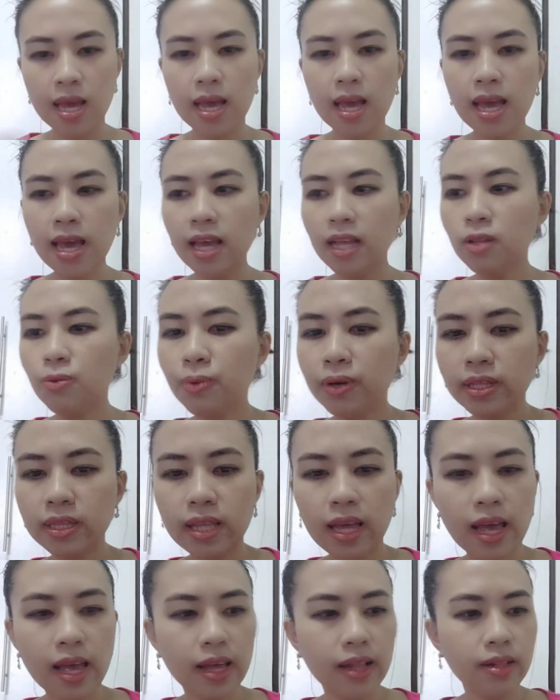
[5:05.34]
And what
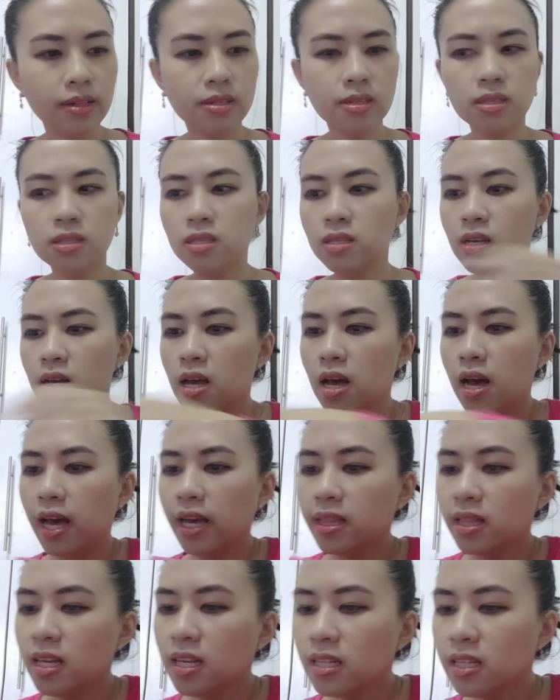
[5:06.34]
else?
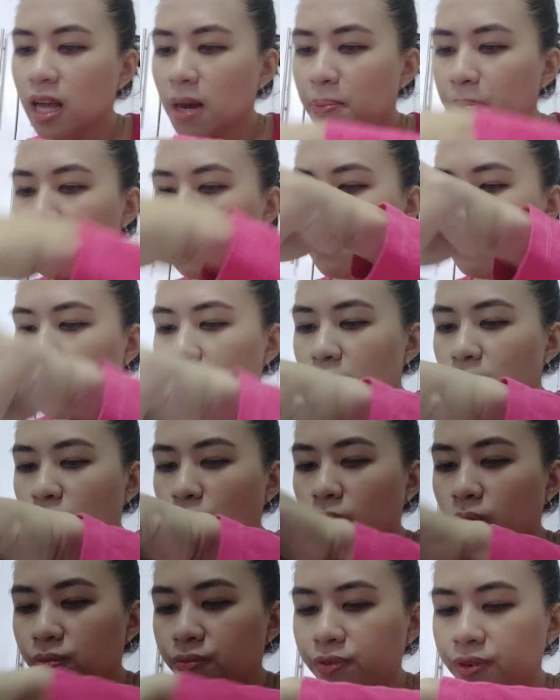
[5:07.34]
I think dapat may
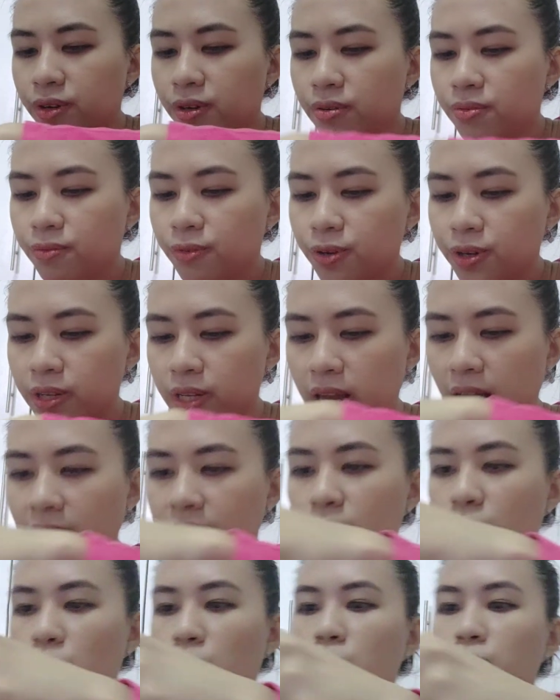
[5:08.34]
cover for
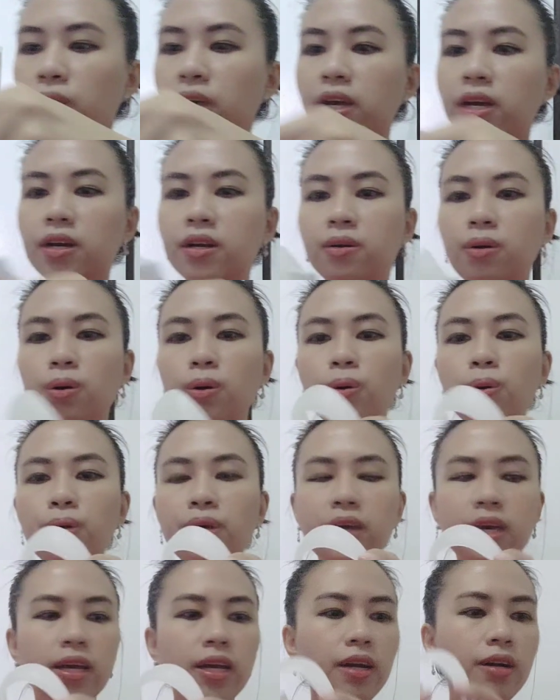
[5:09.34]
that. Oh, here.
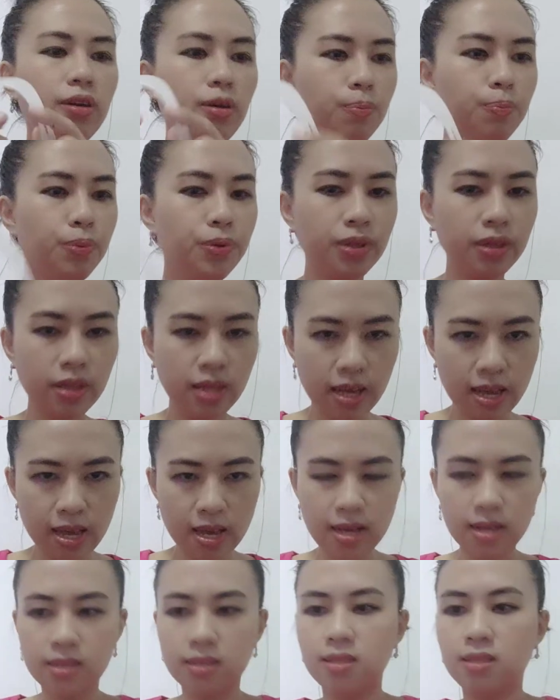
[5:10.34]
You put
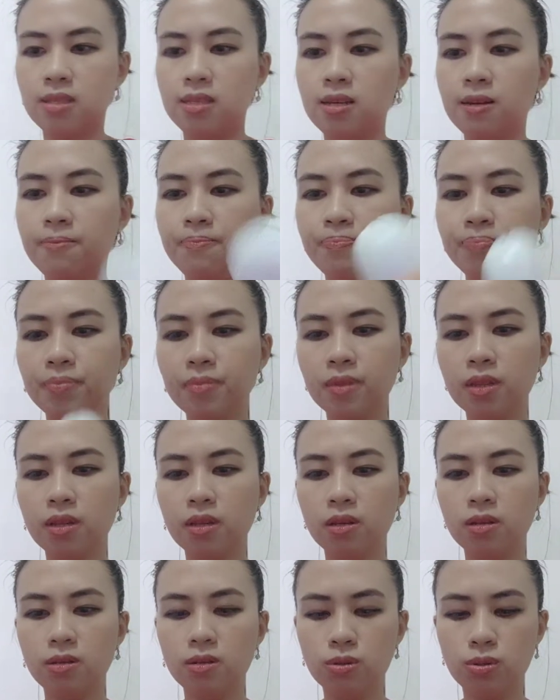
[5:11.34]
this.
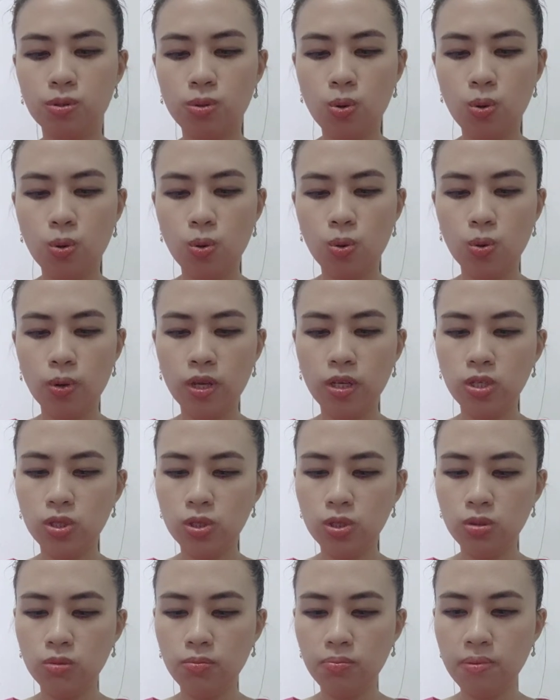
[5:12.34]
So, it
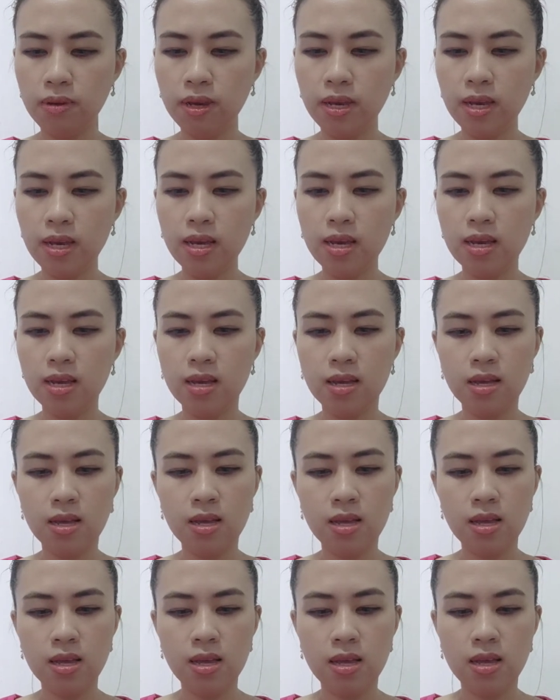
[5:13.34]
should be...
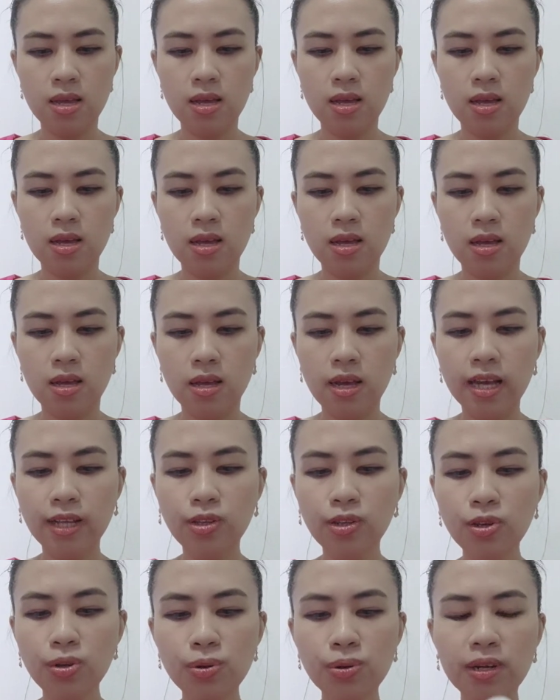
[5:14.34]

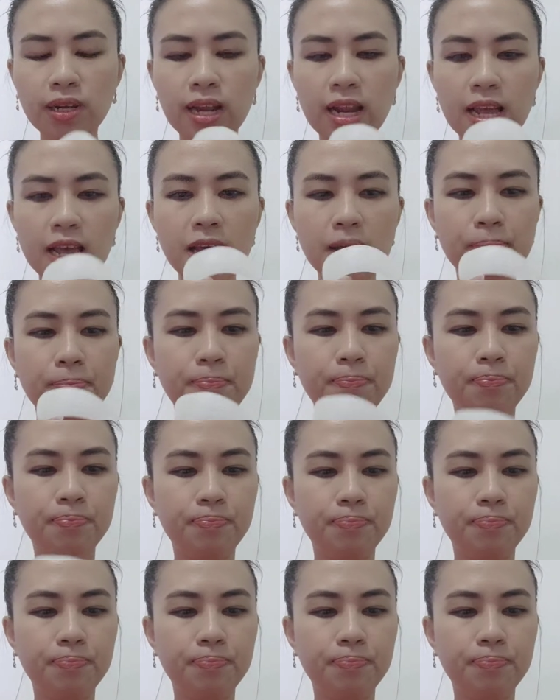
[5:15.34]
Ito yung clip.